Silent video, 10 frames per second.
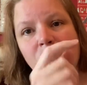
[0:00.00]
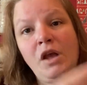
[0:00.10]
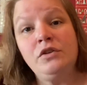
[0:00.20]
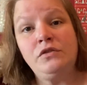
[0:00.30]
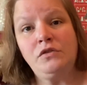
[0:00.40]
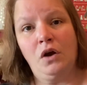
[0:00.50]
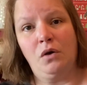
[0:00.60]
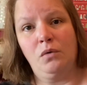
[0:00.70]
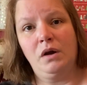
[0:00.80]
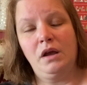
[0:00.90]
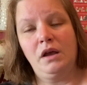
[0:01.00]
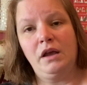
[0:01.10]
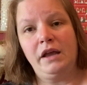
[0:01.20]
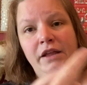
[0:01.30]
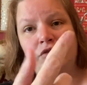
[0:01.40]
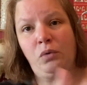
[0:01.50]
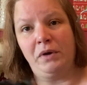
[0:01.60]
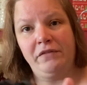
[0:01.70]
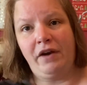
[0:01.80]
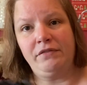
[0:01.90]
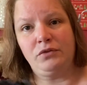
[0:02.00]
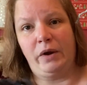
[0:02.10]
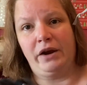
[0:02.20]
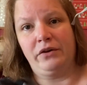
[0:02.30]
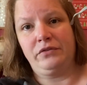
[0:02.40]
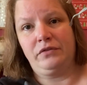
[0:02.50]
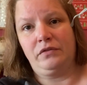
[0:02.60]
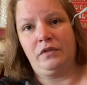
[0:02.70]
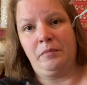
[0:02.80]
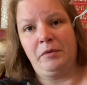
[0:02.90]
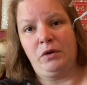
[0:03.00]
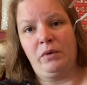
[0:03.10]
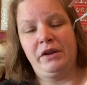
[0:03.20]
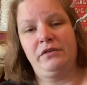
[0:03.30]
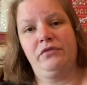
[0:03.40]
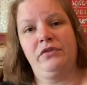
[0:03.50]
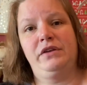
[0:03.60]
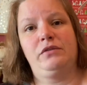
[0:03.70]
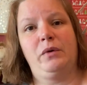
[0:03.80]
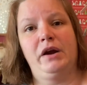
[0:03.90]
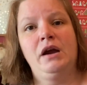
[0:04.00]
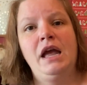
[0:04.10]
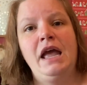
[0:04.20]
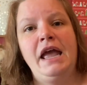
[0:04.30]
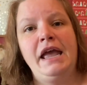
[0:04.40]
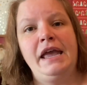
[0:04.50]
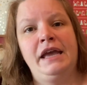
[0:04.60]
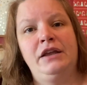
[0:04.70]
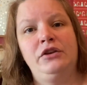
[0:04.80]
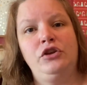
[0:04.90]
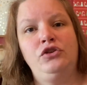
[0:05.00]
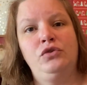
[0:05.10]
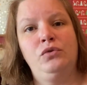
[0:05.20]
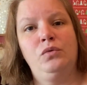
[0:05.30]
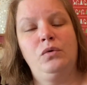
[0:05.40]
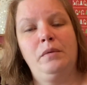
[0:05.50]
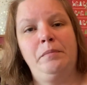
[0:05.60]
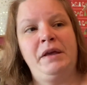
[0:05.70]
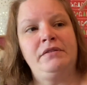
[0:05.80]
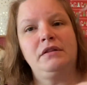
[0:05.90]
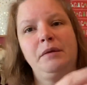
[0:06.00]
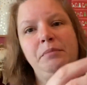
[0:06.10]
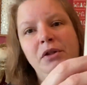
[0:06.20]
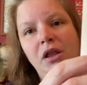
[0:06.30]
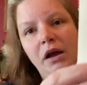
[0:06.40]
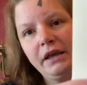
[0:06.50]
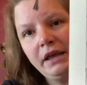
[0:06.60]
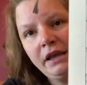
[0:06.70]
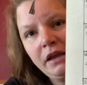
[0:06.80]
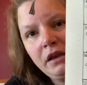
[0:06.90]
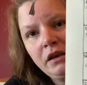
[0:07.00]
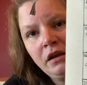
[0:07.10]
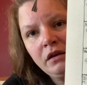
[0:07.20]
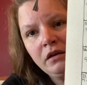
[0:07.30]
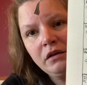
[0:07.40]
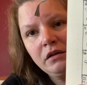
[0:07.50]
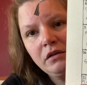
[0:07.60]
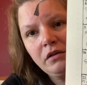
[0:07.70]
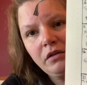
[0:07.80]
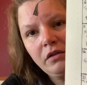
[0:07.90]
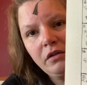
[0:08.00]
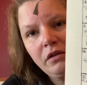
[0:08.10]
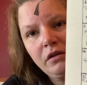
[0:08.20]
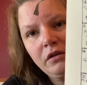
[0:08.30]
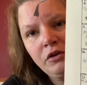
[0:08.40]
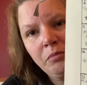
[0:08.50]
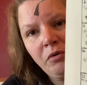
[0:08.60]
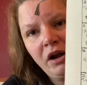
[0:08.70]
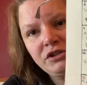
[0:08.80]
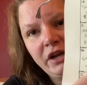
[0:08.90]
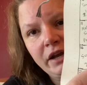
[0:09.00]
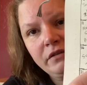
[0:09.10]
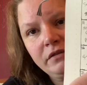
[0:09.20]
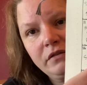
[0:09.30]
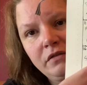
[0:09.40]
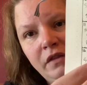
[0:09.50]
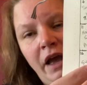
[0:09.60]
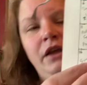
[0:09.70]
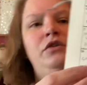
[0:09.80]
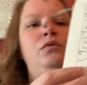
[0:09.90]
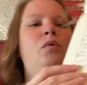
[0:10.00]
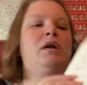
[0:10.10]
So it's 25 squares. The middle one is a free square. And you basically plug in your projects that you want to